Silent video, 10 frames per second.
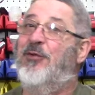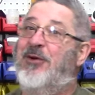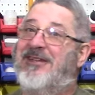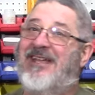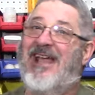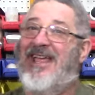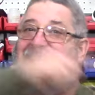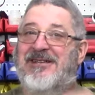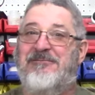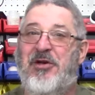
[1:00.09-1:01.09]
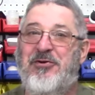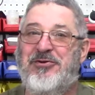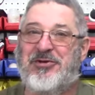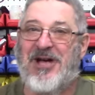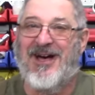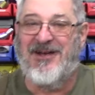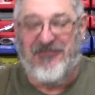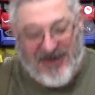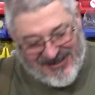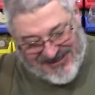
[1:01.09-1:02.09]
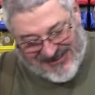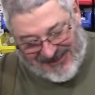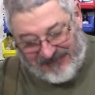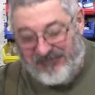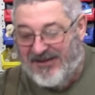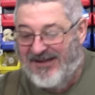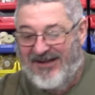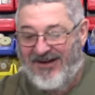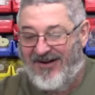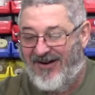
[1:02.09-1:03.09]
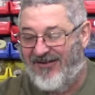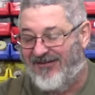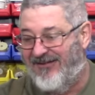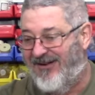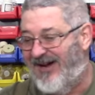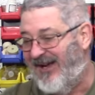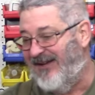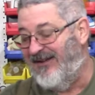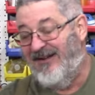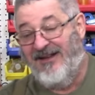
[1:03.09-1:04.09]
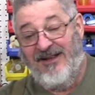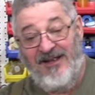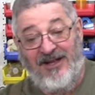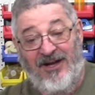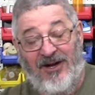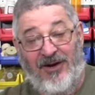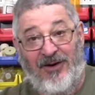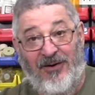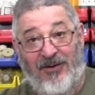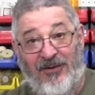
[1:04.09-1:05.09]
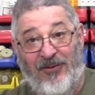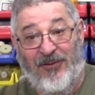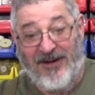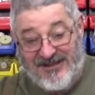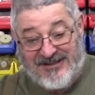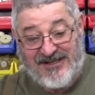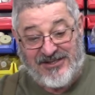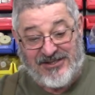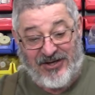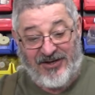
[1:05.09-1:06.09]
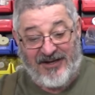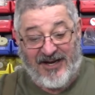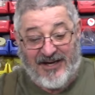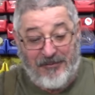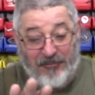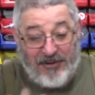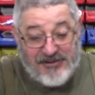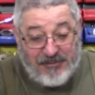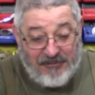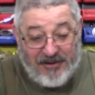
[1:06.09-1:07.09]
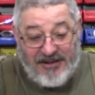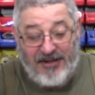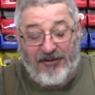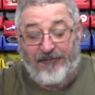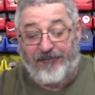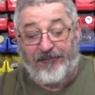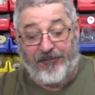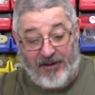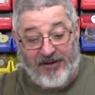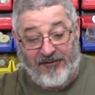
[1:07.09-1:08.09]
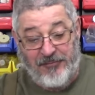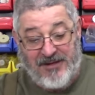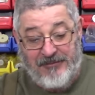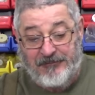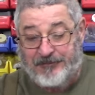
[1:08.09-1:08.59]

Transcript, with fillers: Well, today is Moonshine Wednesday. All right. Well, let's get started. I got my recipe right here in front of me.